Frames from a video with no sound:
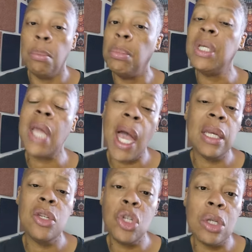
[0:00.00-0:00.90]
Be
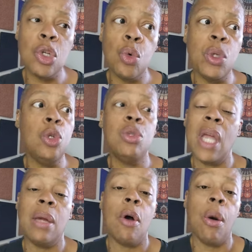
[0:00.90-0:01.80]
kind and gentle when you
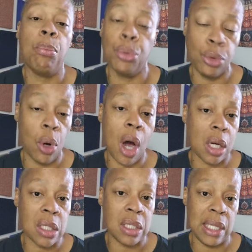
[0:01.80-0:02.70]
take on brutal
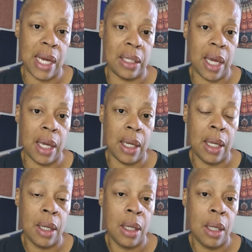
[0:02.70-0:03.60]
honesty like that.
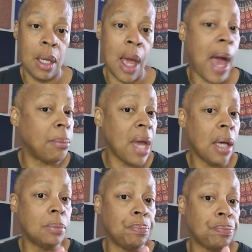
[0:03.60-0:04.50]
I'm not,